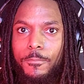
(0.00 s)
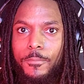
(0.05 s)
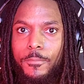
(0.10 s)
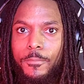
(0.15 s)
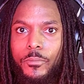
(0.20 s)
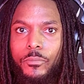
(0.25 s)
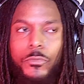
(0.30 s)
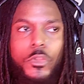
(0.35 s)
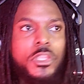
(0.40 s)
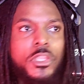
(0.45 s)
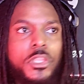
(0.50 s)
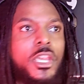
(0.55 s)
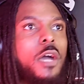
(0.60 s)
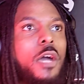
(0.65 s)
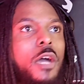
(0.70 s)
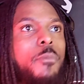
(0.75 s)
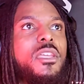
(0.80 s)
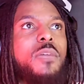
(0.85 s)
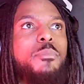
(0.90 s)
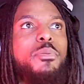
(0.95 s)
Y'all
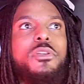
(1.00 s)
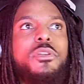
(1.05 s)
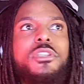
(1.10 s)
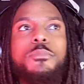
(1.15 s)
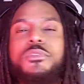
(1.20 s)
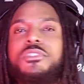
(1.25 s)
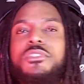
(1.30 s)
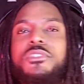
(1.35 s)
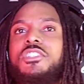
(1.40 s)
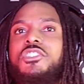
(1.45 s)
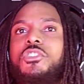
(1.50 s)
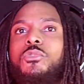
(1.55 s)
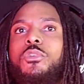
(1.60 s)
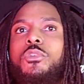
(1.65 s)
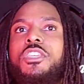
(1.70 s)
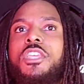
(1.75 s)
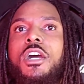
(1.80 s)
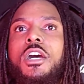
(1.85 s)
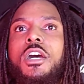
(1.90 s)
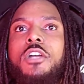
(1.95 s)
being put in a position where
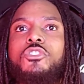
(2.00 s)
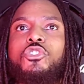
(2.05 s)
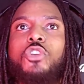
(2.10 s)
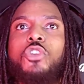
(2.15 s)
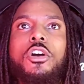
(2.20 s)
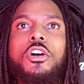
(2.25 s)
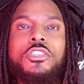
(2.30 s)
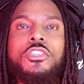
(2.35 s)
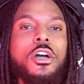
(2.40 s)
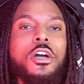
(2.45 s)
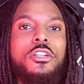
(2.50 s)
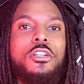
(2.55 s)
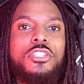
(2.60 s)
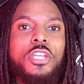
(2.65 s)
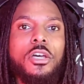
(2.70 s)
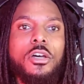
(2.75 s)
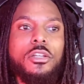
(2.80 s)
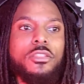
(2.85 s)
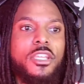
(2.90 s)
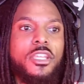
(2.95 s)
y'all
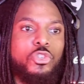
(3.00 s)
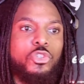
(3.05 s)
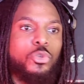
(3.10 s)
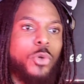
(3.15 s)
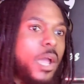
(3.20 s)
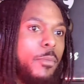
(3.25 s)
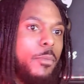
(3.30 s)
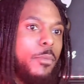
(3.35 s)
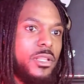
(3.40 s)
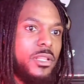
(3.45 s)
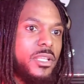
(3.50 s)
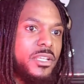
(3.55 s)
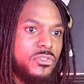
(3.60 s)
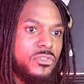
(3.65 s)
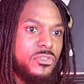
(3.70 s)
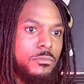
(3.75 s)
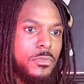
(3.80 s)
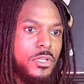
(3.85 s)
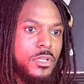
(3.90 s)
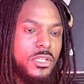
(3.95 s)
taught that tribalism
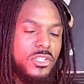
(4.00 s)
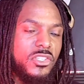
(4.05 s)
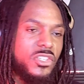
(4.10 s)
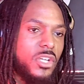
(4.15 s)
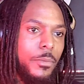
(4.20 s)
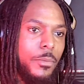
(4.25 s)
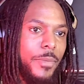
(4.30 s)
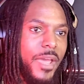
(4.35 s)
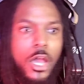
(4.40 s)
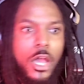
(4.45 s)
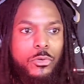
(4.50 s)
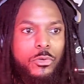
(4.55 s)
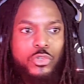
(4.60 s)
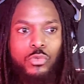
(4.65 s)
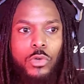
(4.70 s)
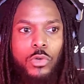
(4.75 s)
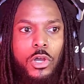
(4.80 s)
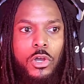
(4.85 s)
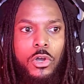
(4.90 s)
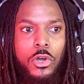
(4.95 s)
somehow is
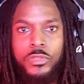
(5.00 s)
wrong.